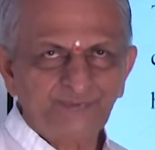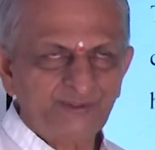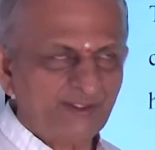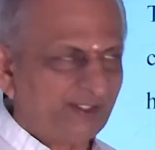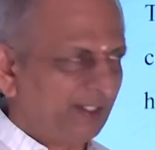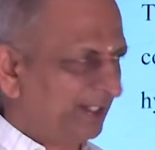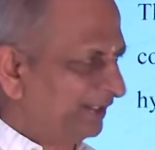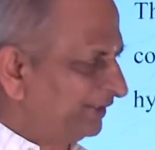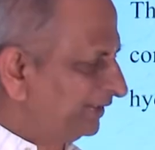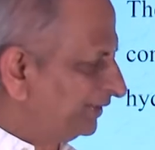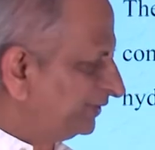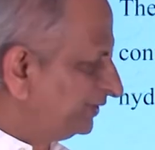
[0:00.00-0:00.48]

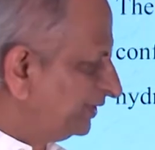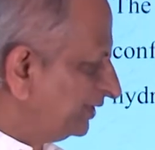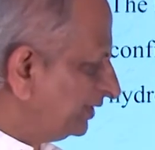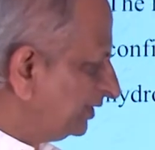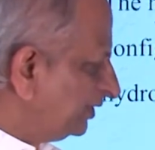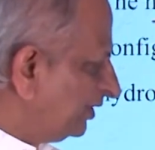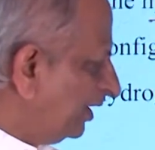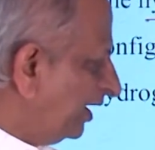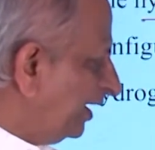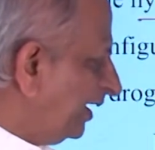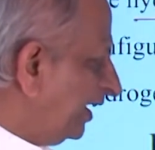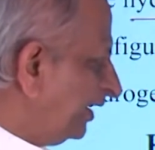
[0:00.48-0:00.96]
And this is
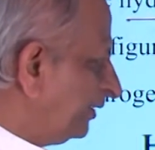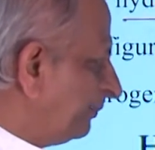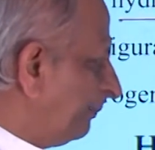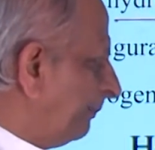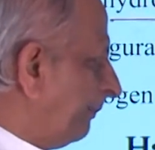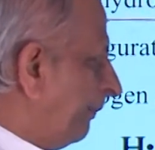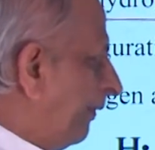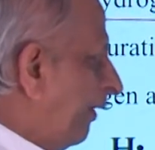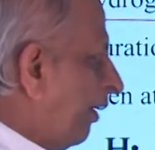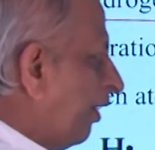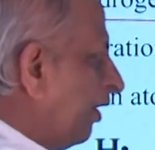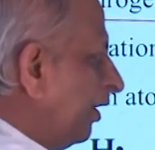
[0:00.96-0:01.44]
called as
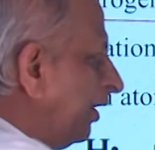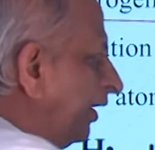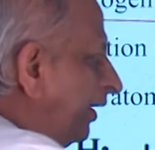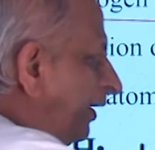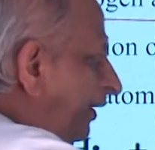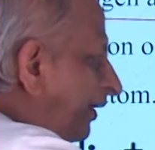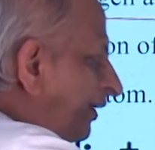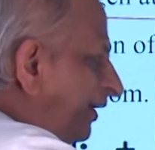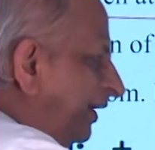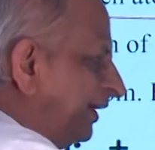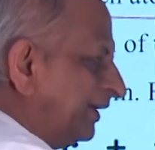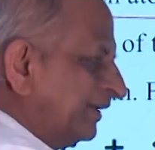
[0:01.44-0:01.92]

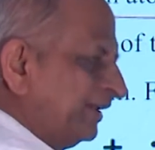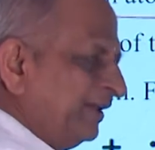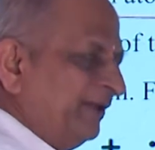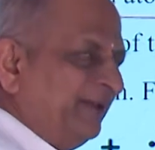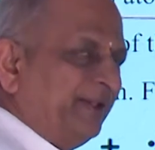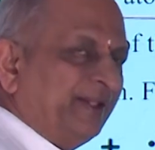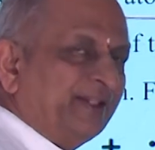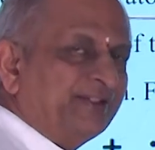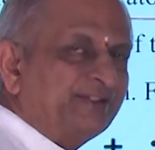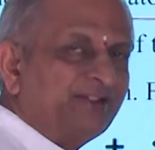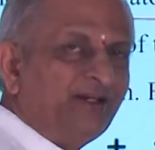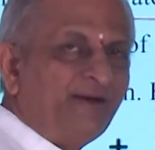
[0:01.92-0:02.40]
bond. I gave
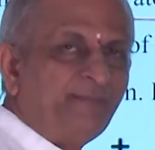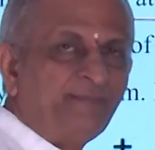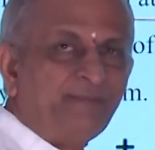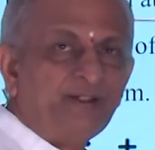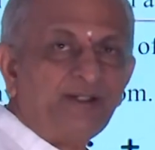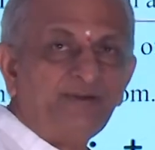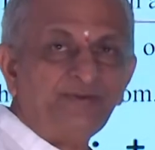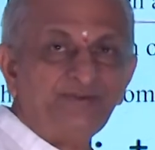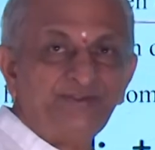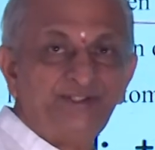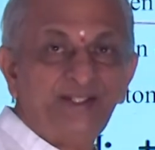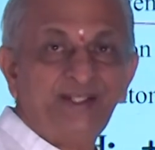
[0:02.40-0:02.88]
the
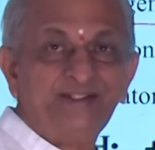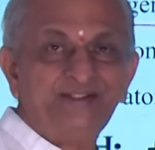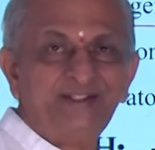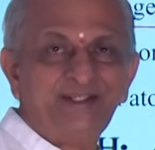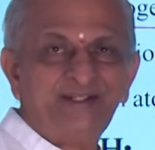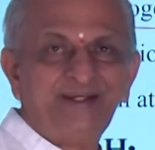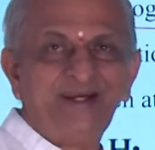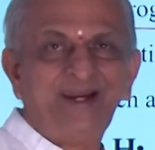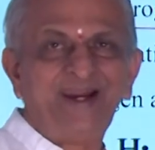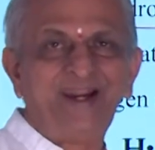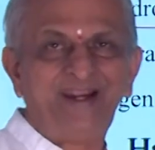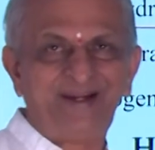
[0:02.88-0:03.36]
example of
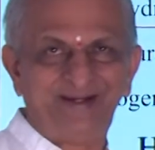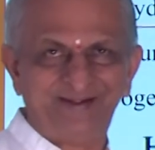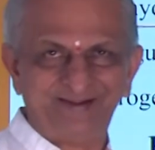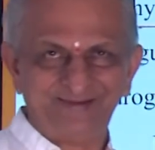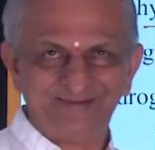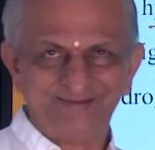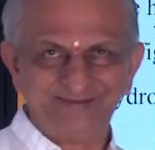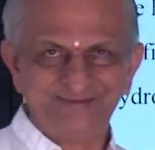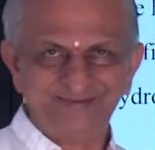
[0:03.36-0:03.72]
shaking hand.